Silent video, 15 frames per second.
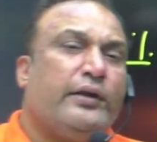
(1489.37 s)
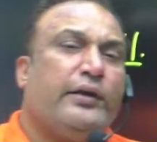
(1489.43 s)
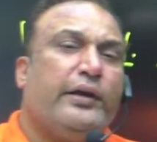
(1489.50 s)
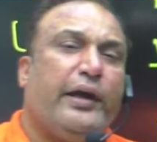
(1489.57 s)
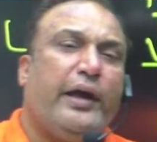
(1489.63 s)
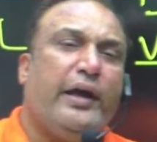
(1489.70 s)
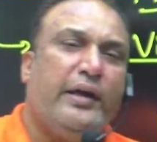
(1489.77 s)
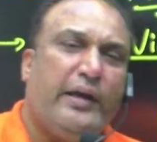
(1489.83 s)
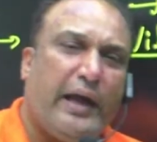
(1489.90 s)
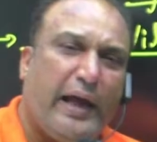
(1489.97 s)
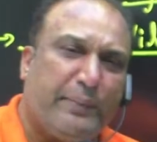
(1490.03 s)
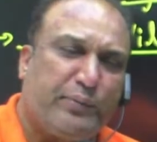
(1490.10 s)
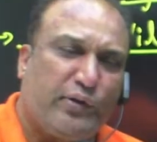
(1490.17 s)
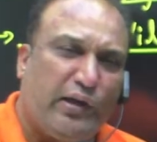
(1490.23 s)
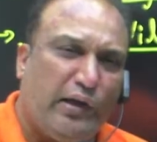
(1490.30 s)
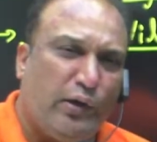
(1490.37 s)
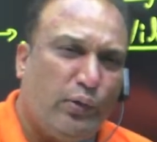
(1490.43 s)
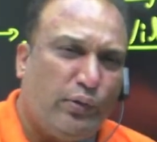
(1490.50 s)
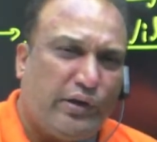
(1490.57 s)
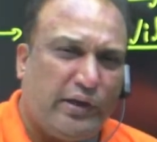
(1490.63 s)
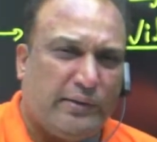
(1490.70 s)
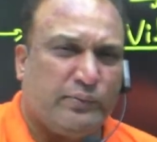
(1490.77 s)
In
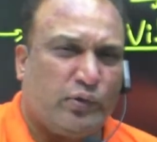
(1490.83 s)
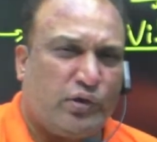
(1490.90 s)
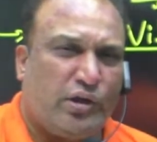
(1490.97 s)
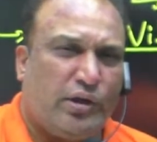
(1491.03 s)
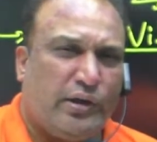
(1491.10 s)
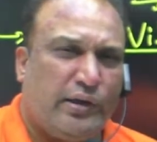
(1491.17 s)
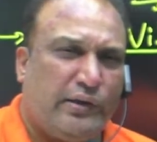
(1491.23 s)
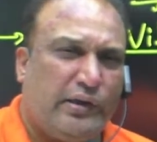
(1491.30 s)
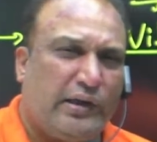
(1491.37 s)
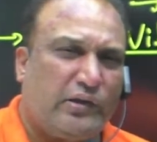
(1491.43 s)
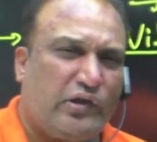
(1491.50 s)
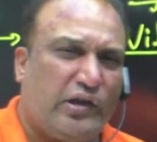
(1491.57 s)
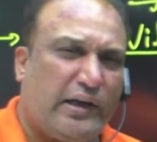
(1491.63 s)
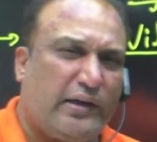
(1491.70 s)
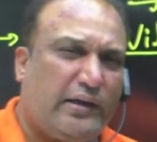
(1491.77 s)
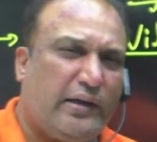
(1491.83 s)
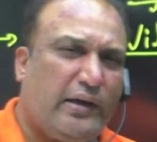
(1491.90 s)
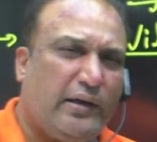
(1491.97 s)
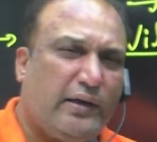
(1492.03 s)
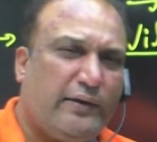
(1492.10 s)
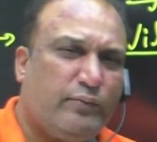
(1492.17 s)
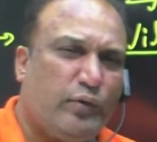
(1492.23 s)
absolute terms, the sector
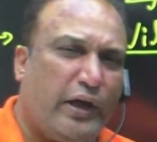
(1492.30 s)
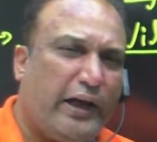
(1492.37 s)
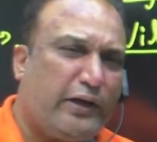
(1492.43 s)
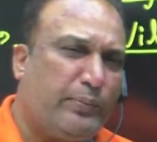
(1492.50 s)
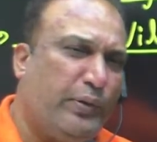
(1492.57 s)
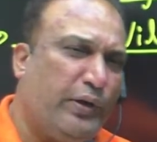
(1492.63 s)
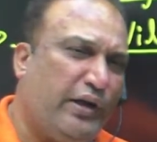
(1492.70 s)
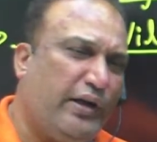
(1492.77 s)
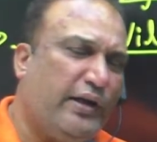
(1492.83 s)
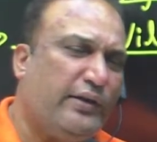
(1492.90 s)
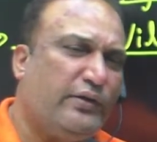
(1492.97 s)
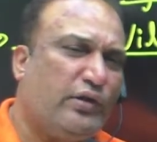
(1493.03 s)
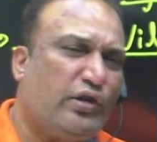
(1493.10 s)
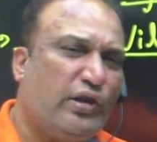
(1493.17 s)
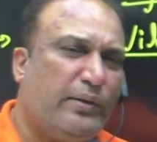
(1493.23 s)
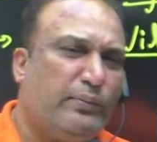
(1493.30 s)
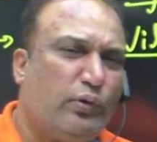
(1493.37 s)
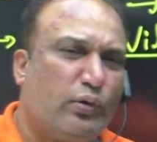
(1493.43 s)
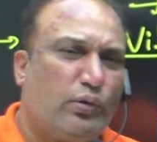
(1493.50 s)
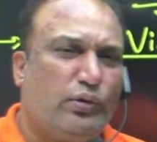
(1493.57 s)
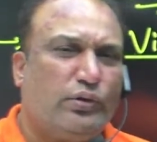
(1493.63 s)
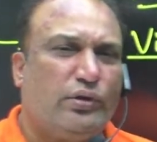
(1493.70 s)
experienced some
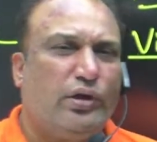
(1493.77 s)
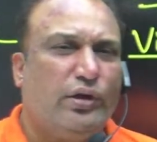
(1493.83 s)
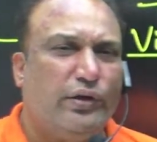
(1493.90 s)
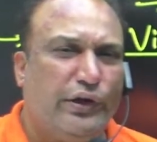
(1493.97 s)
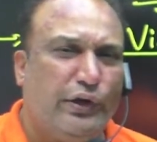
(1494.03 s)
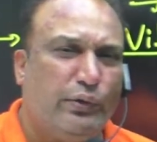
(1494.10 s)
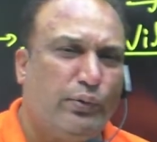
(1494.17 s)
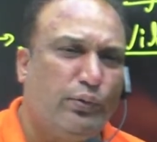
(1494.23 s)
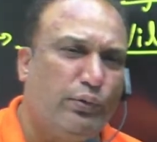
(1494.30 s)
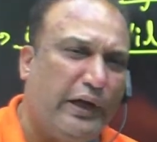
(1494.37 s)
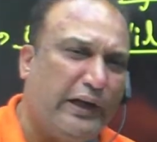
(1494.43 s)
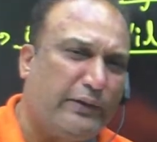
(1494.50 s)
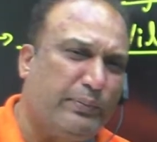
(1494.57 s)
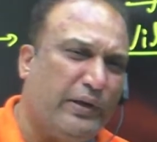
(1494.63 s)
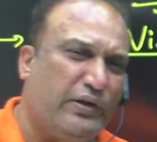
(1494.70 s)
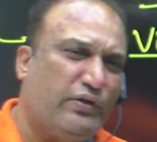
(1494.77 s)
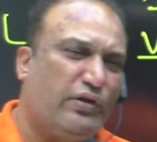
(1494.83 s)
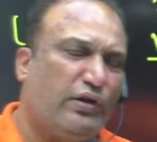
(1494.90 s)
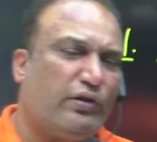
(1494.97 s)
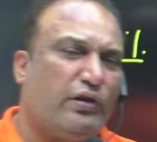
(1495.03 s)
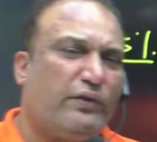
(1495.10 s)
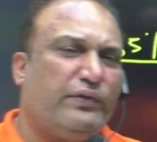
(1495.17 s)
growth due to
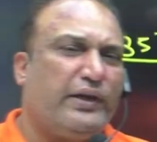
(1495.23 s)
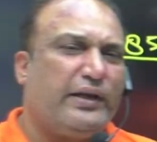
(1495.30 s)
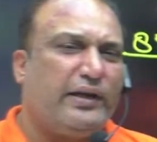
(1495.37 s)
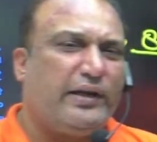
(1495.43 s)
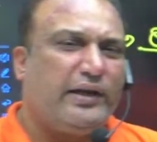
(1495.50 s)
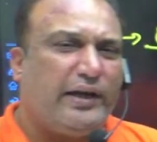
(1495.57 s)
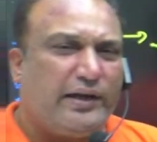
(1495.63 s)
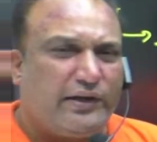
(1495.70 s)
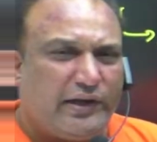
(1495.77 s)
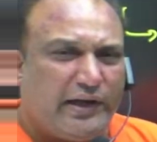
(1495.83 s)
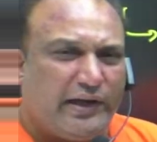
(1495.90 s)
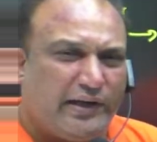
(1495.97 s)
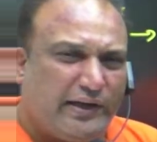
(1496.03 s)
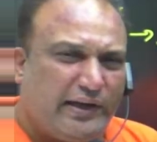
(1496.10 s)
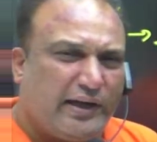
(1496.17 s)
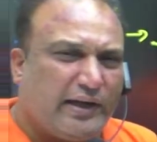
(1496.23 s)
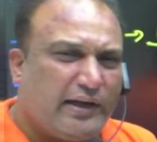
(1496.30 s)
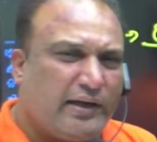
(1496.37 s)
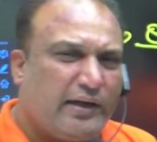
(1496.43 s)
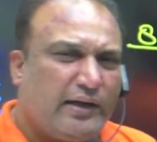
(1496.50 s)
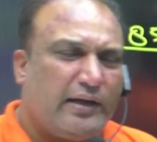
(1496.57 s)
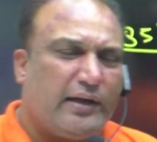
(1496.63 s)
expansion of aggregate area
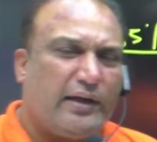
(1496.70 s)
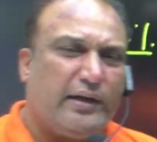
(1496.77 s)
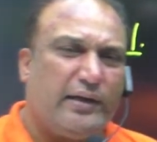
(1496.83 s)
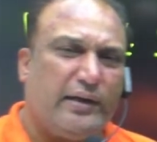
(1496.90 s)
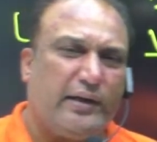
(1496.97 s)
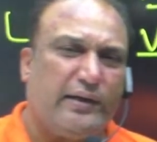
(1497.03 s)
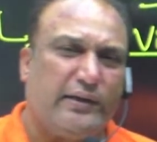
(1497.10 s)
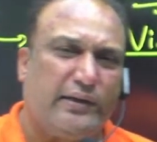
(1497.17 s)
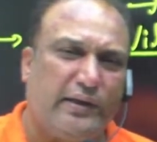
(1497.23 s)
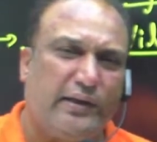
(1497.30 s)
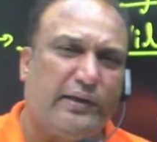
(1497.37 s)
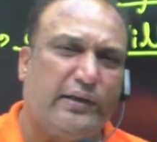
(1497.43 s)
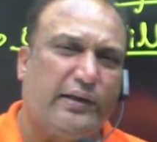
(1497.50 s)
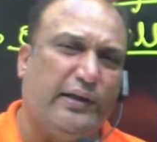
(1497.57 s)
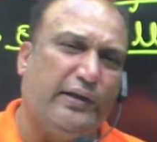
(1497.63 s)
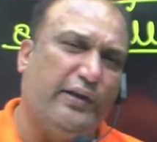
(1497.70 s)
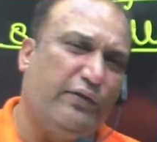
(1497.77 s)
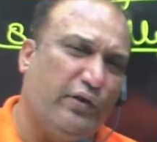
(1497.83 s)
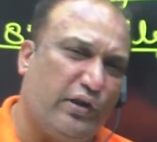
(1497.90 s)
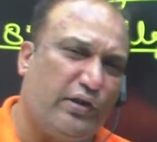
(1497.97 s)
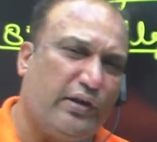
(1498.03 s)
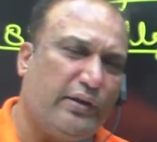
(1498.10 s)
under the
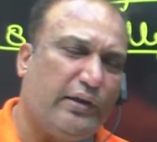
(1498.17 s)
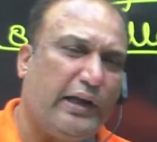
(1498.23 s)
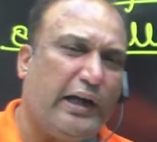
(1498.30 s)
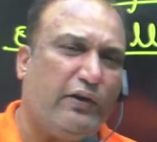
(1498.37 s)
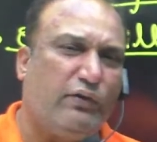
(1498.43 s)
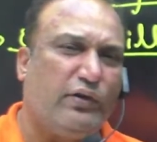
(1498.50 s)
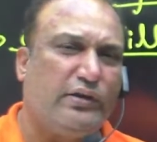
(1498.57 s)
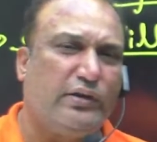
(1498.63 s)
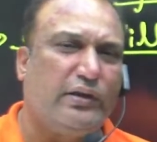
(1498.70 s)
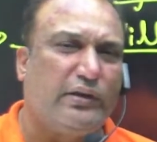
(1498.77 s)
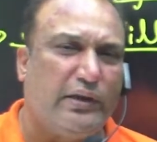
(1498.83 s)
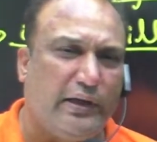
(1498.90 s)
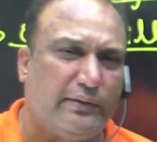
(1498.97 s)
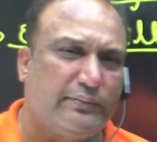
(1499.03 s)
cultivation. That was the thing.